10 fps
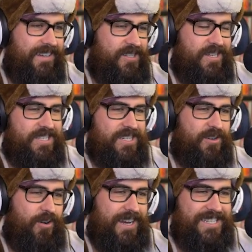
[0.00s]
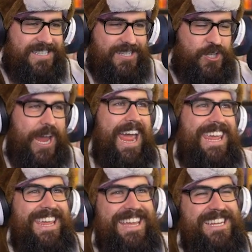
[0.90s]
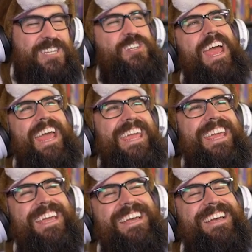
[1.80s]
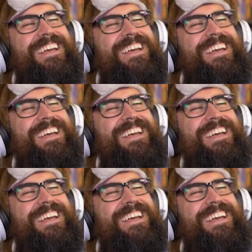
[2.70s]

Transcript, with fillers: Jesus Christ. Shaggy! He's Shaggy!